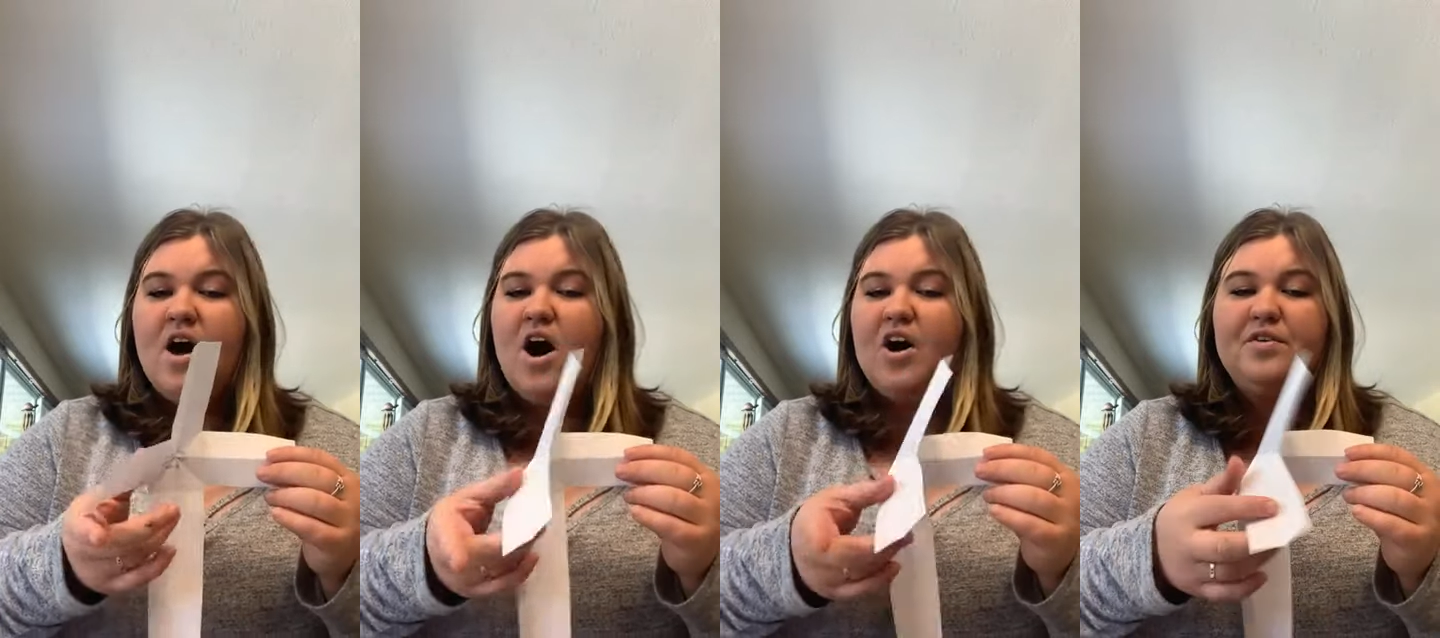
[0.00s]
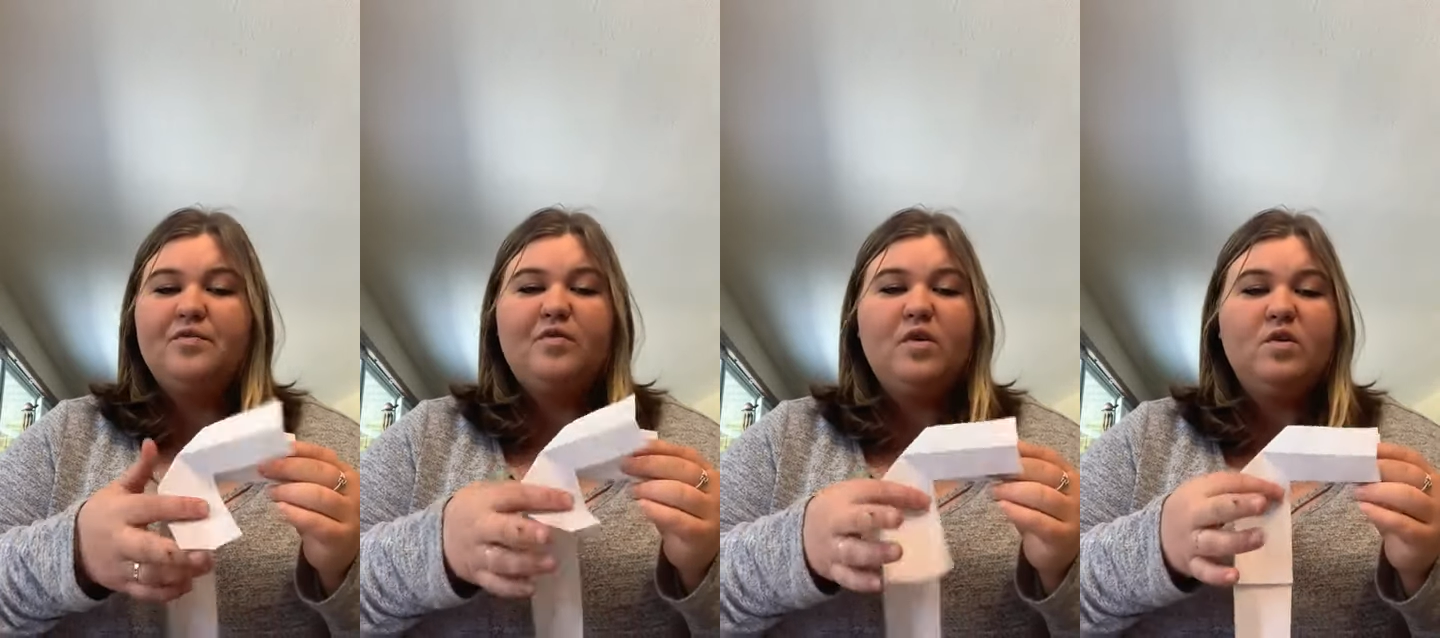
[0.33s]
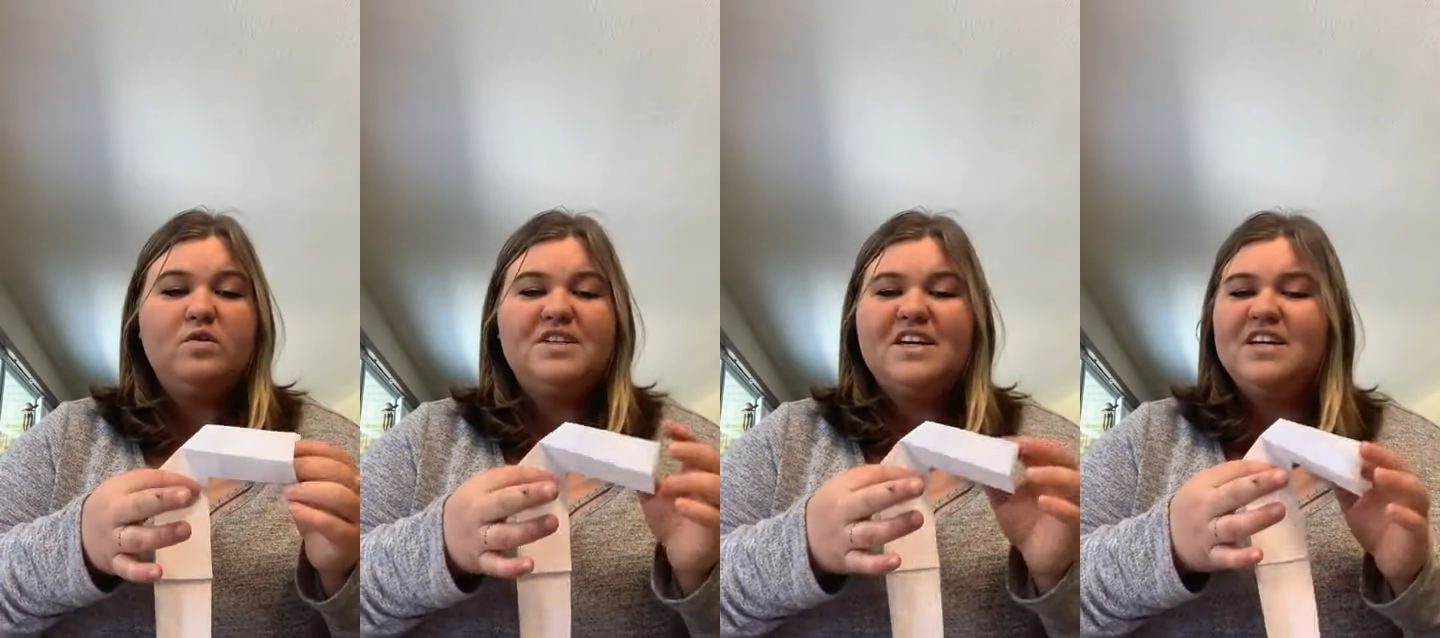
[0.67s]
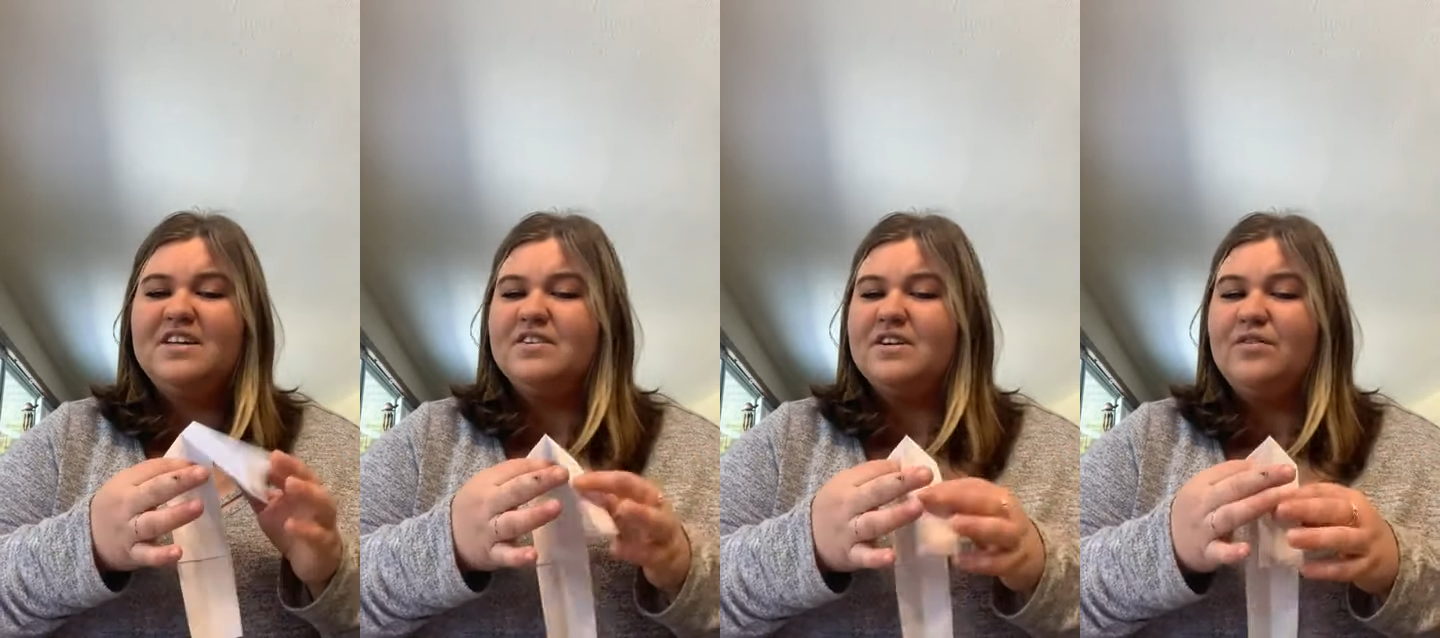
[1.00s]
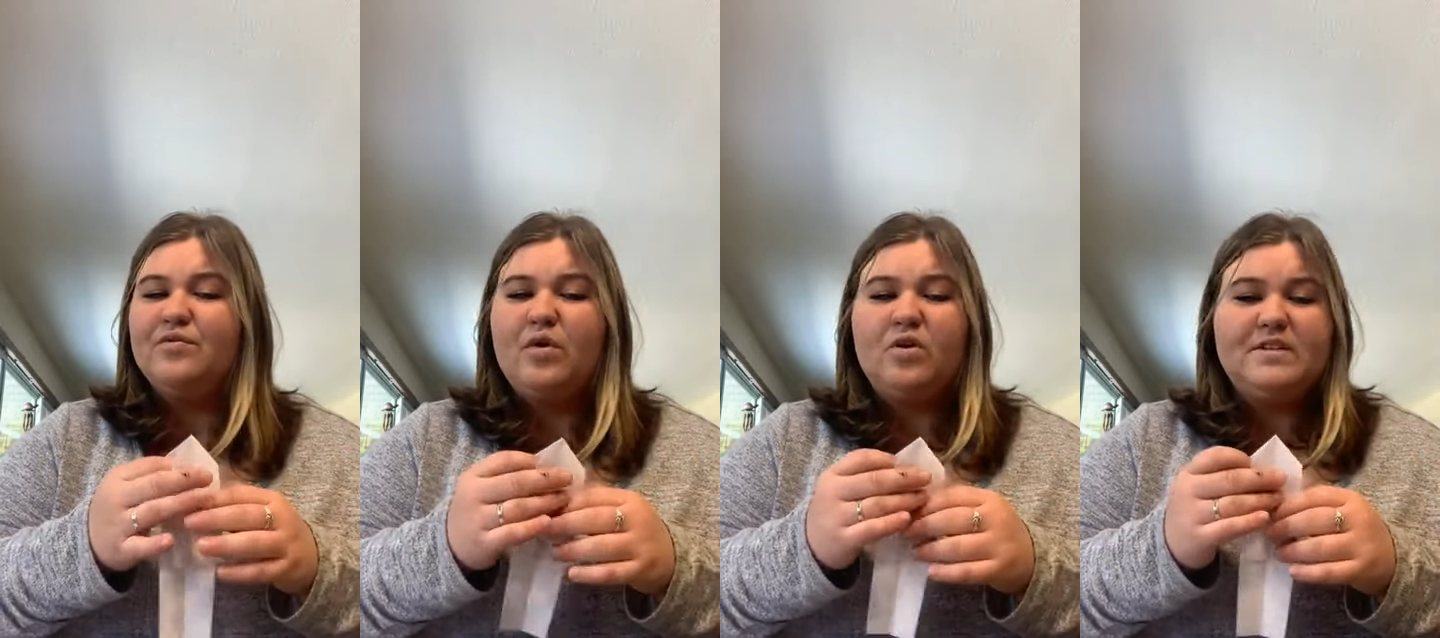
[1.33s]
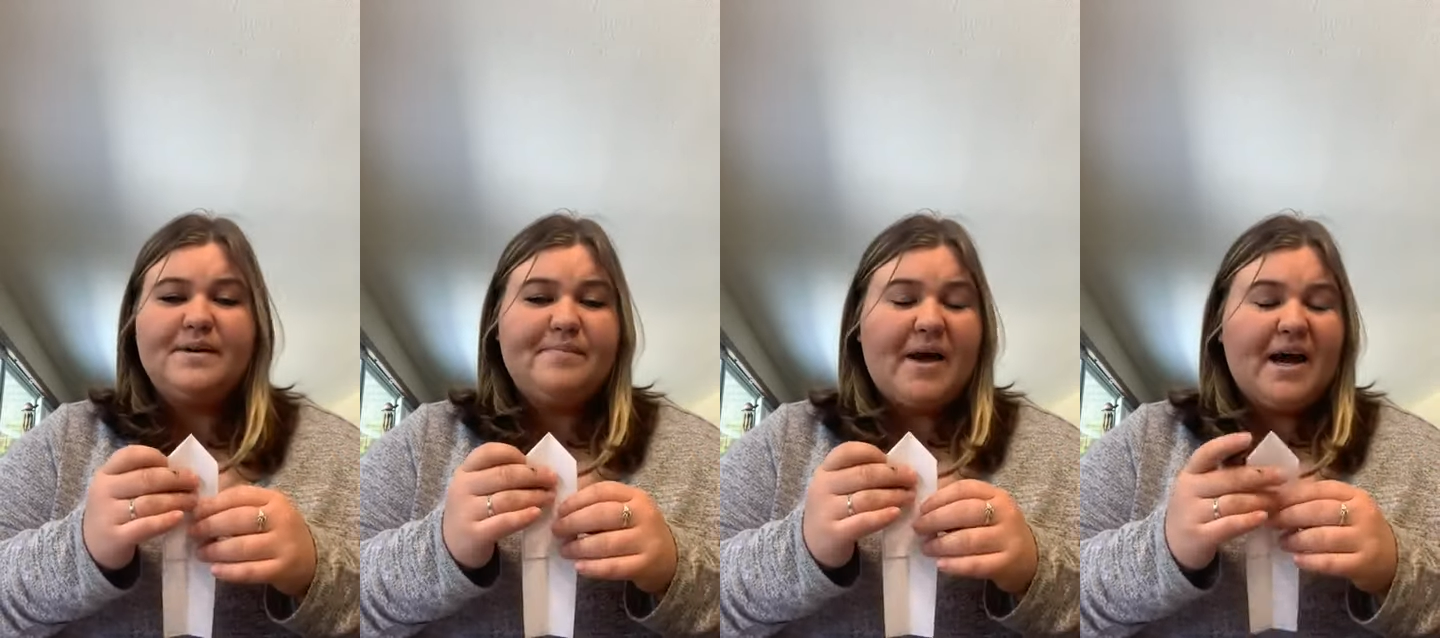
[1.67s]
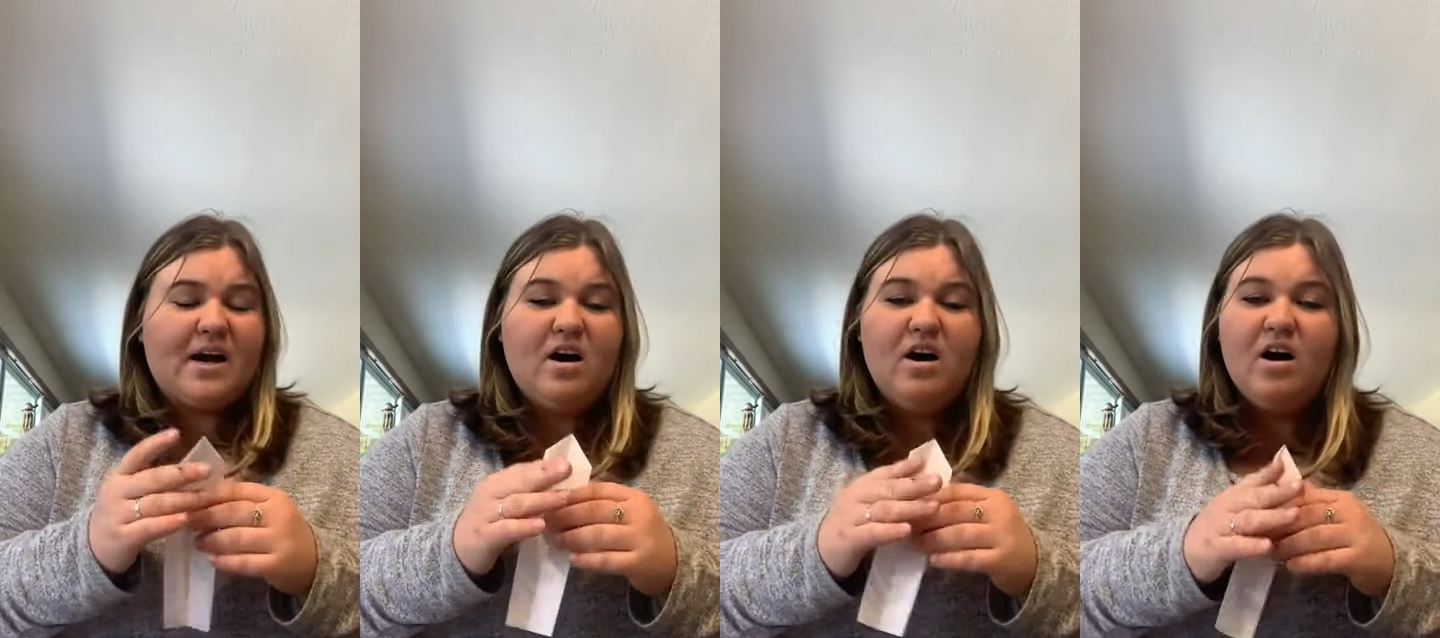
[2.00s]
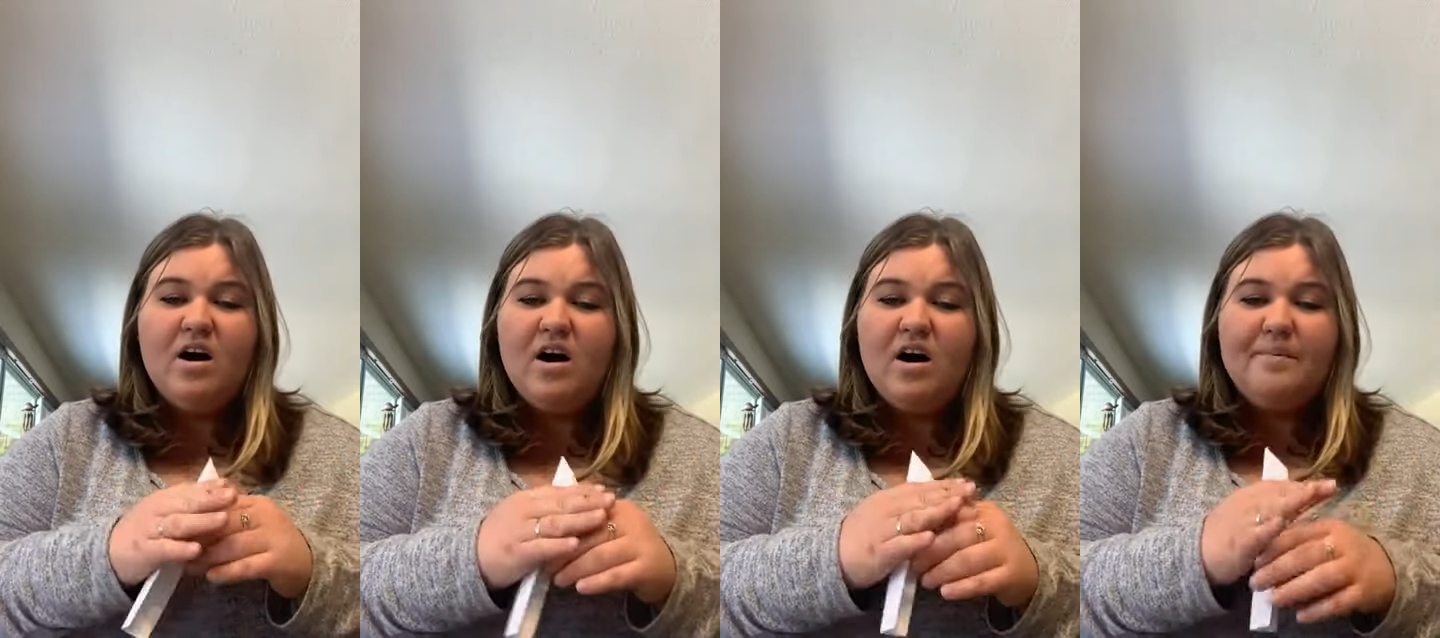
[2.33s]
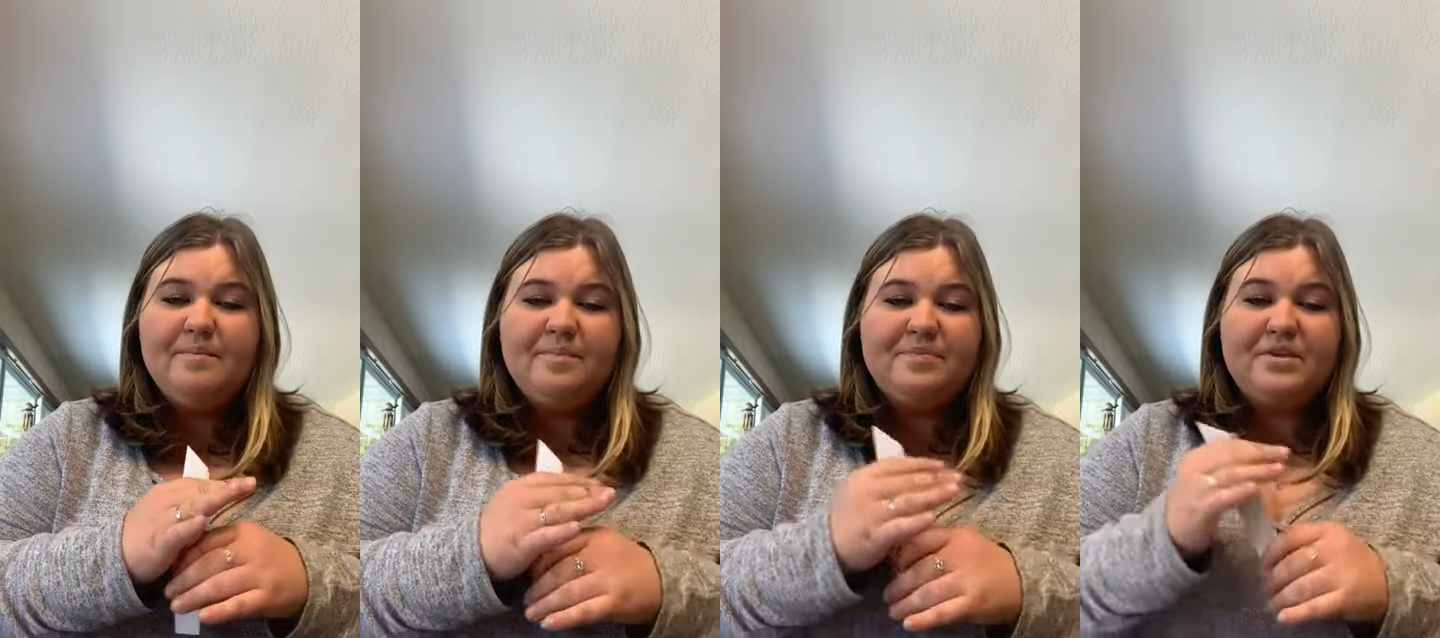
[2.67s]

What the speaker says: unfold it, you can fold it back up.